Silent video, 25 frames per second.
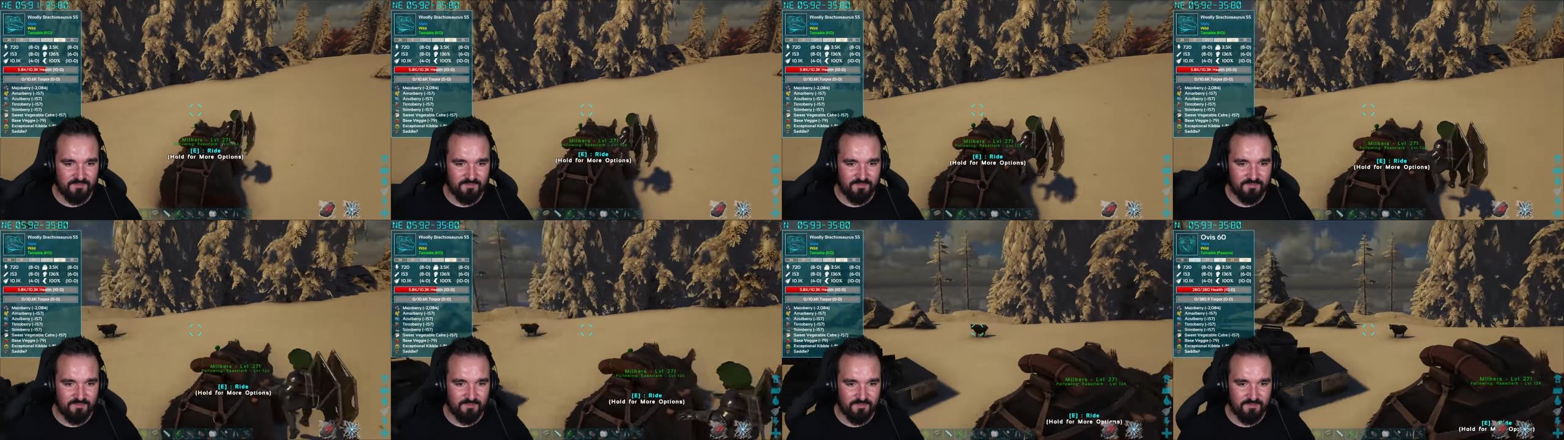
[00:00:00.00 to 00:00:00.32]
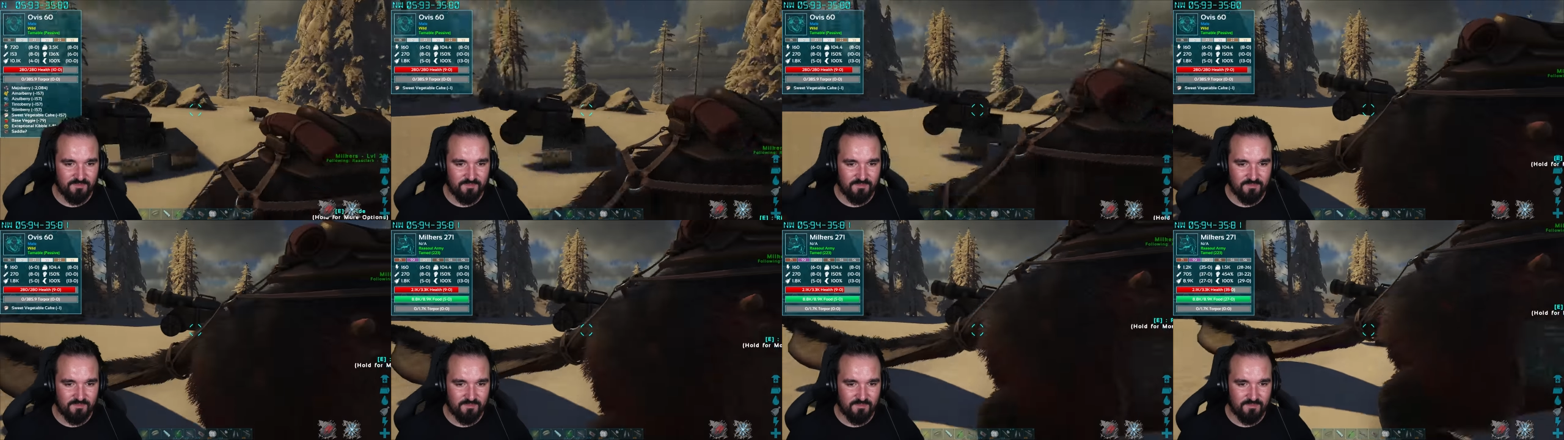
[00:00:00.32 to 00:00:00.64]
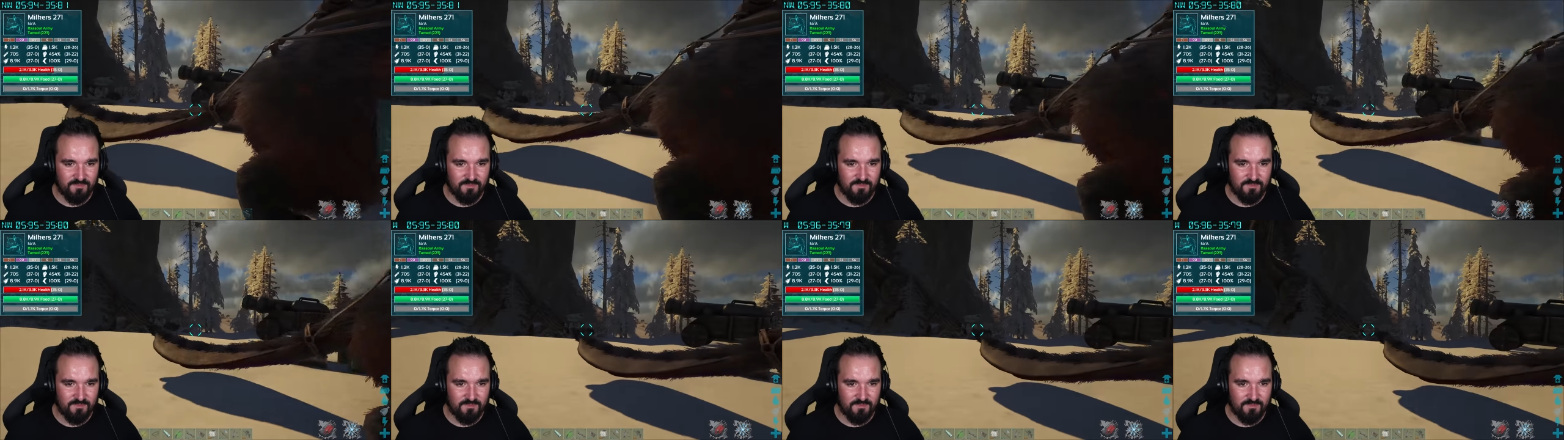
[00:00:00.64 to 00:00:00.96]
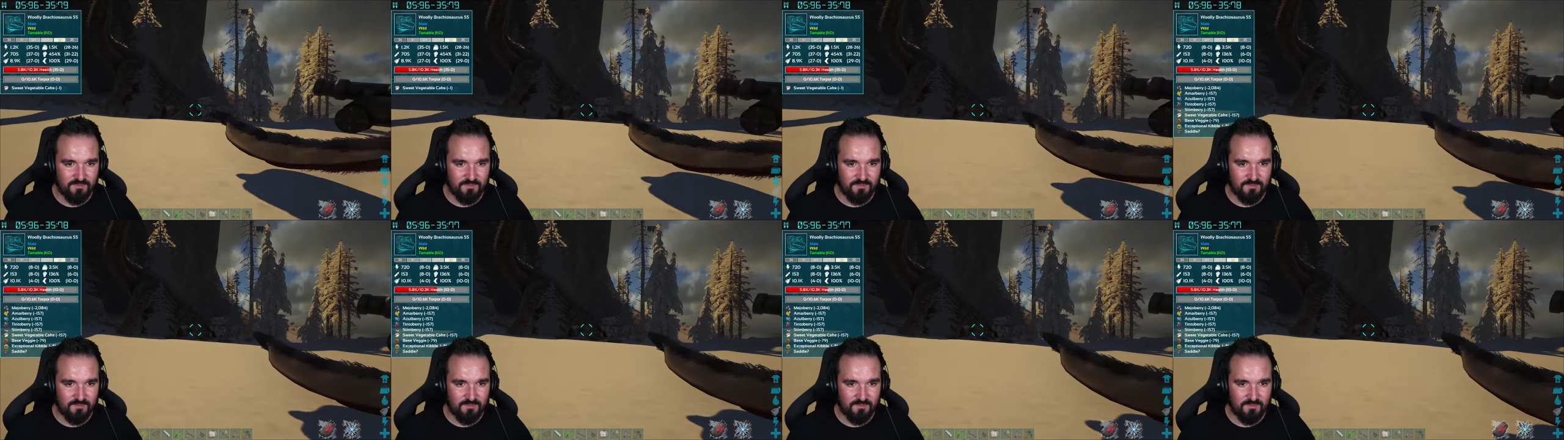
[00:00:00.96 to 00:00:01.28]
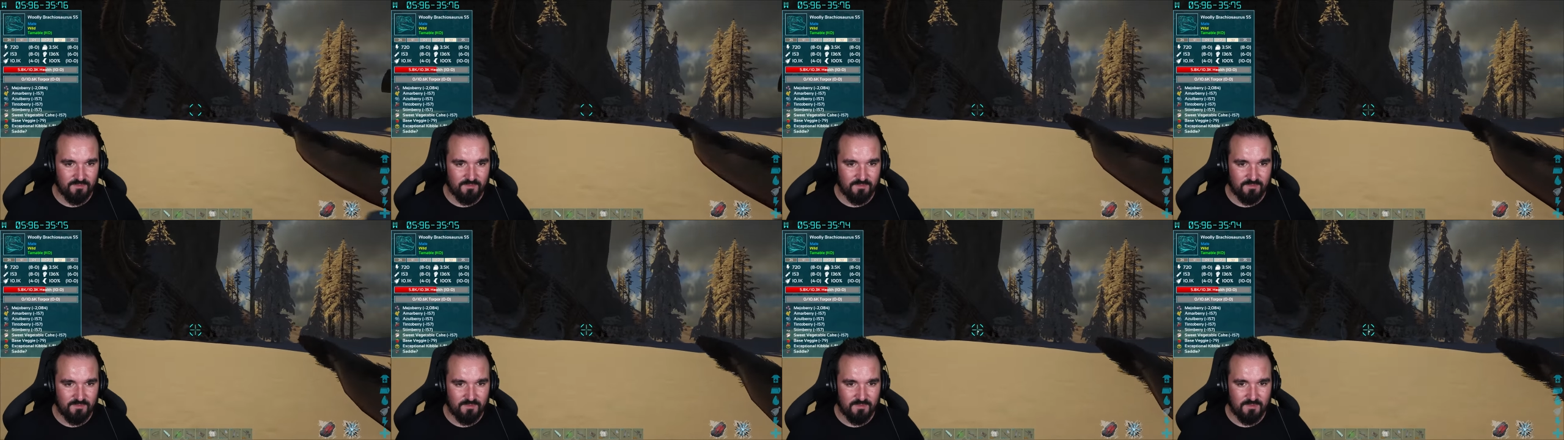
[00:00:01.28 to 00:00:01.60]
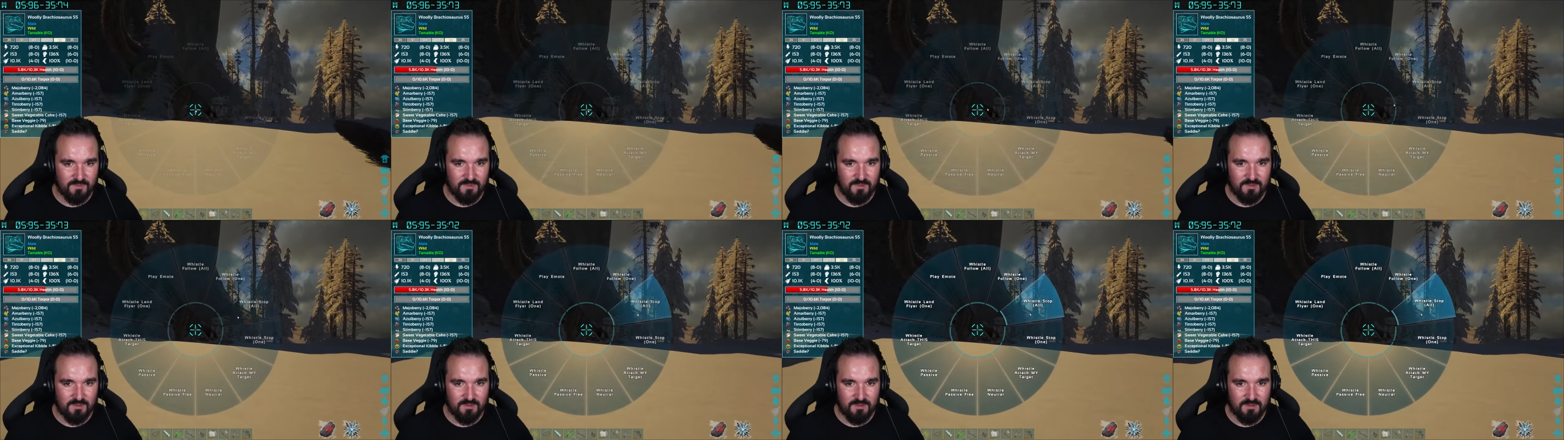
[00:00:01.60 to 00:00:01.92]

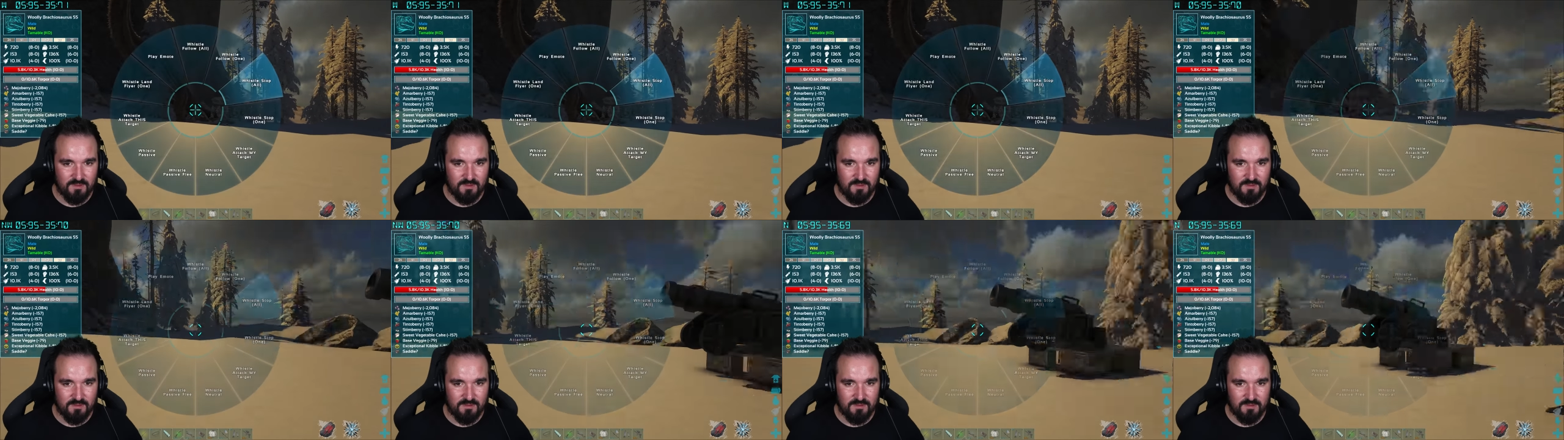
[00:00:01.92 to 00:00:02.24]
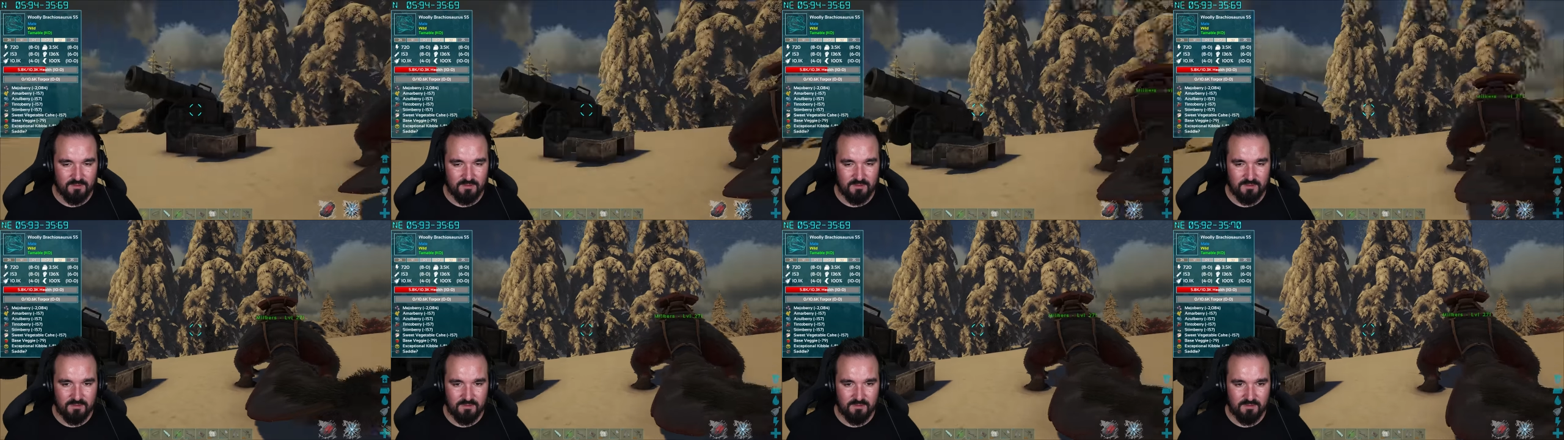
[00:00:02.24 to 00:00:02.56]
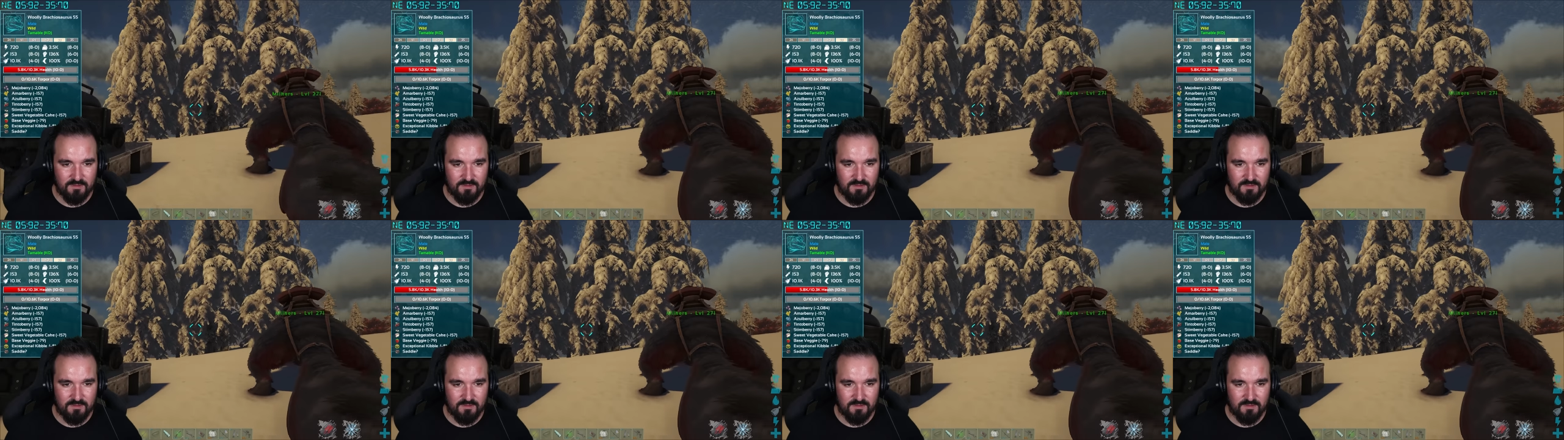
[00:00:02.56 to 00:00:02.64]
No one is speaking in this clip.